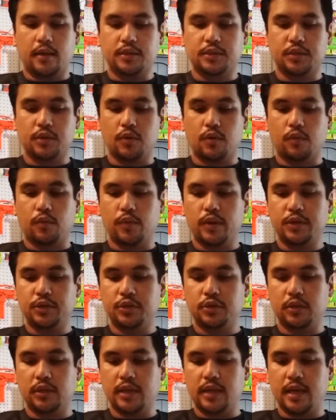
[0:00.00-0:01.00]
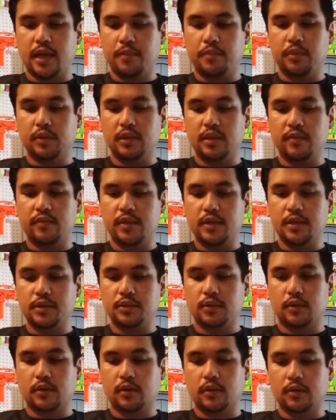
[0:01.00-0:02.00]
So originally I believe these
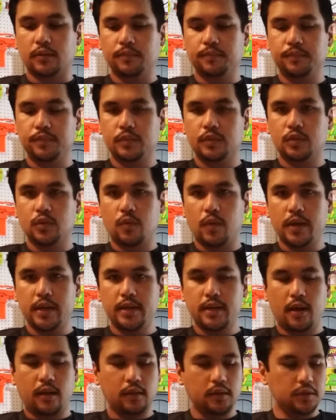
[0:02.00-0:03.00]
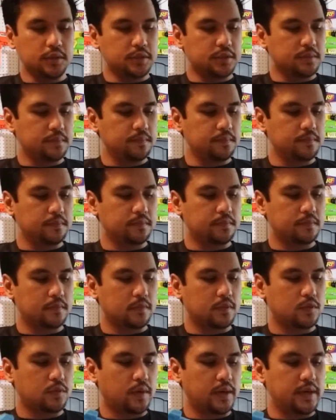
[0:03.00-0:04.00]
are
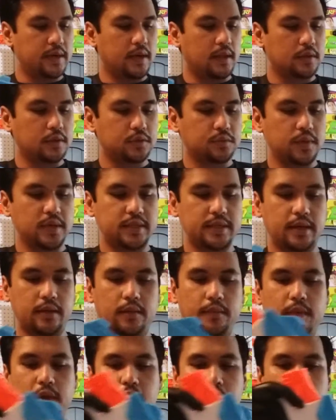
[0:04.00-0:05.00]
$20 retail.